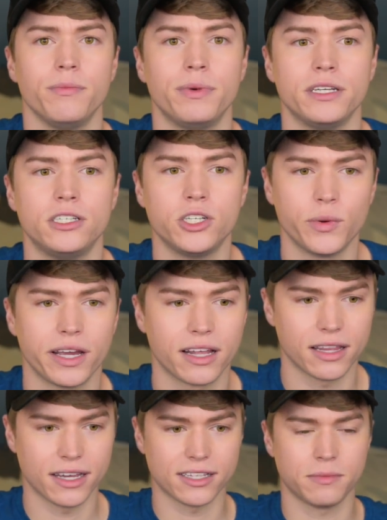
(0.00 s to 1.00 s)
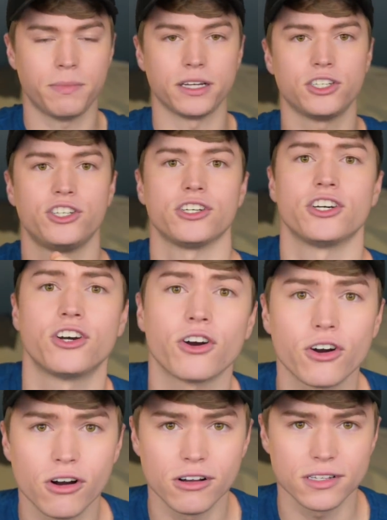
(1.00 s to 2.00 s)
be doing this, but to
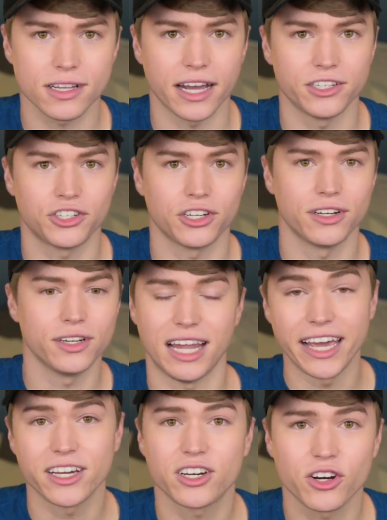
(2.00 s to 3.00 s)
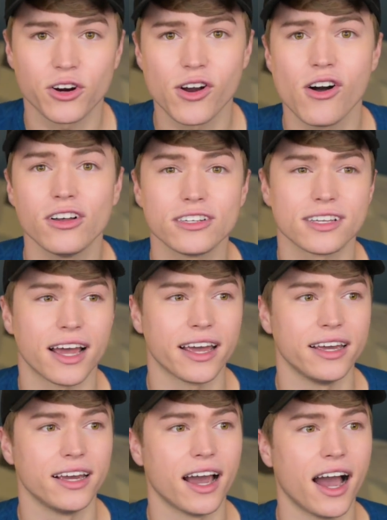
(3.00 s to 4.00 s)
girls, I should like girls. I